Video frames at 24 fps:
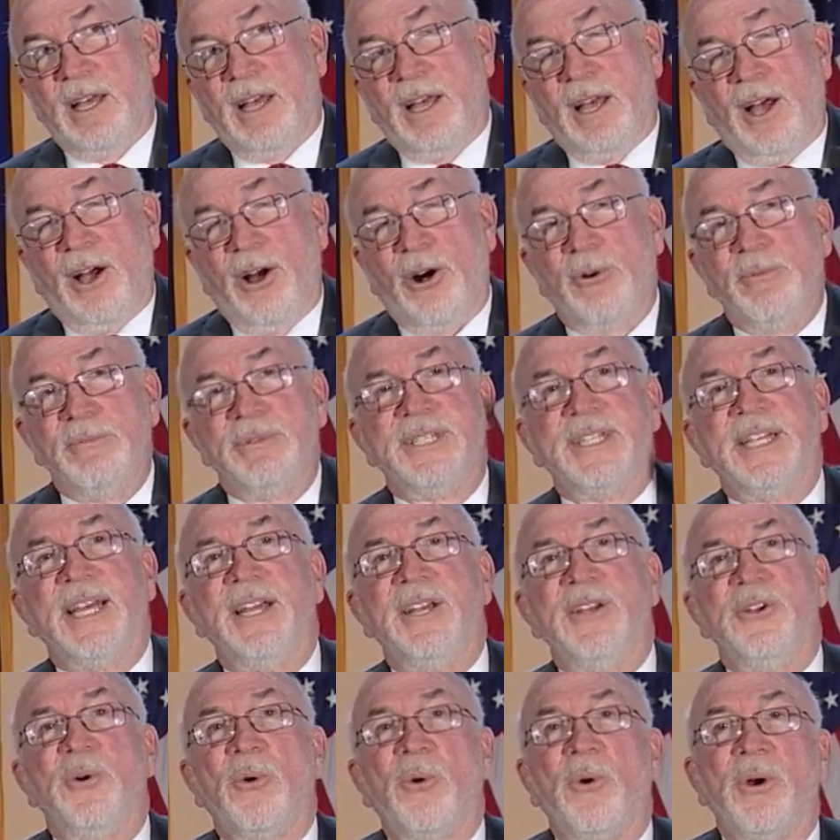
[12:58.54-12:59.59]
Homestead
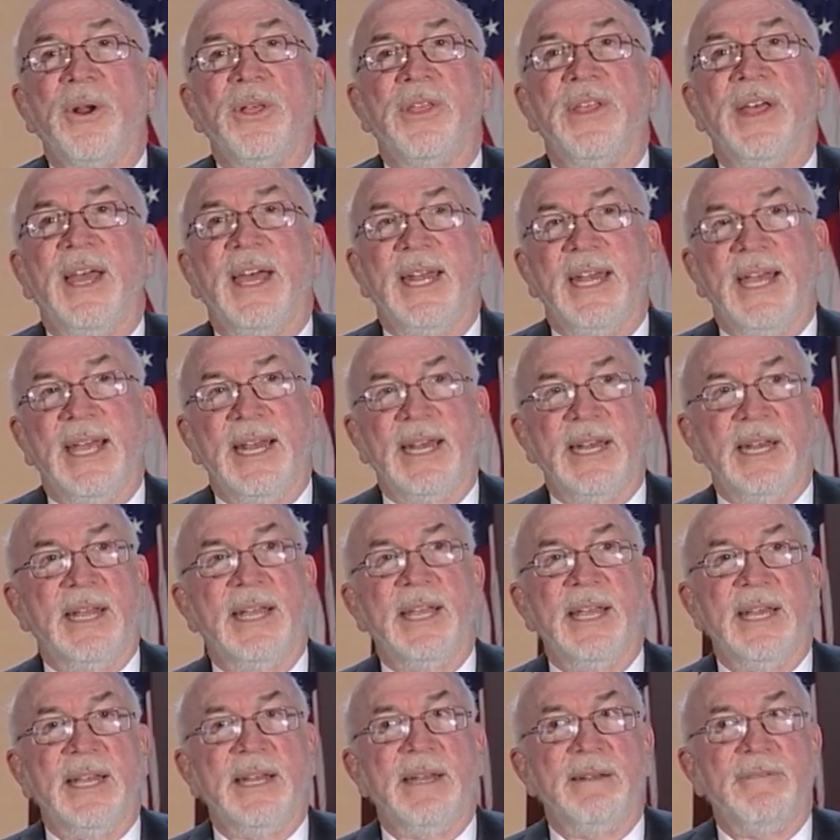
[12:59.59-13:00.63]
North, and then
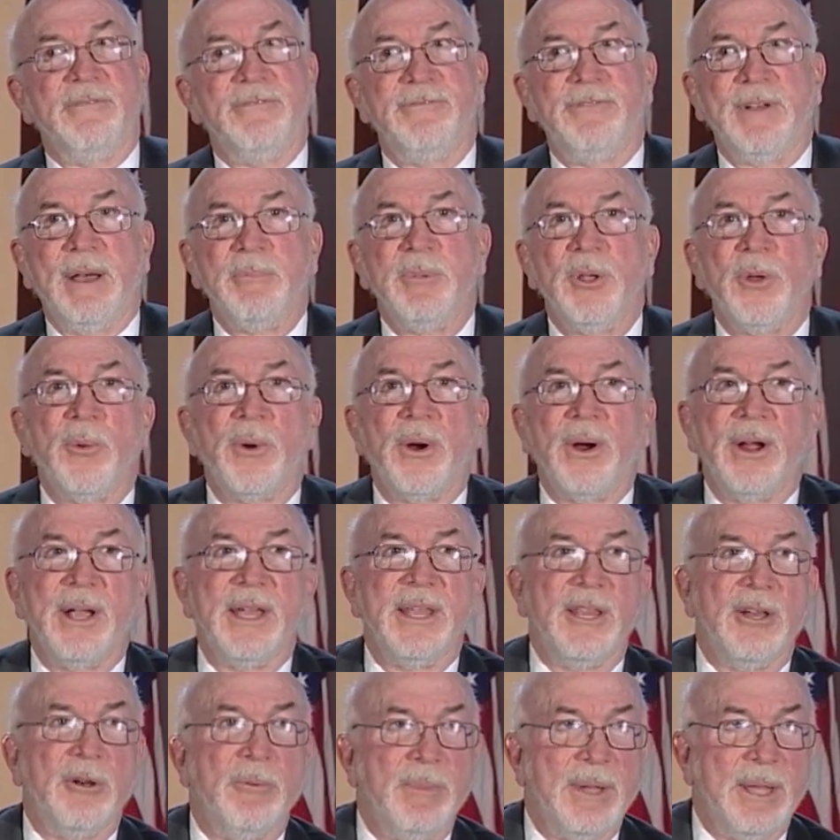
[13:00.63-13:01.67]
in February
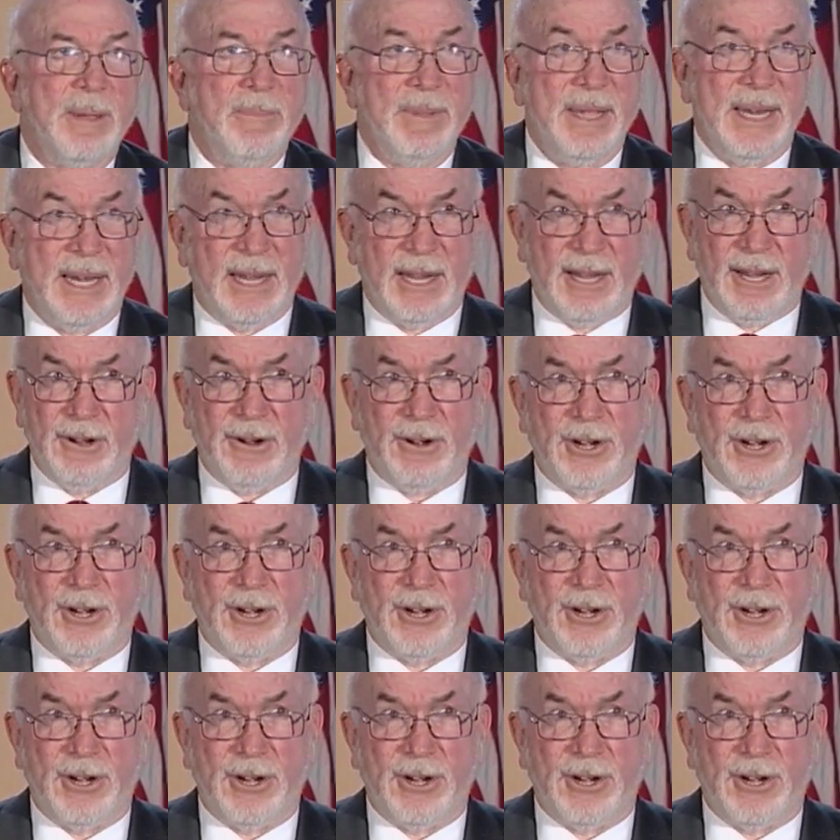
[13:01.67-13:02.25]
there'll be a meeting here in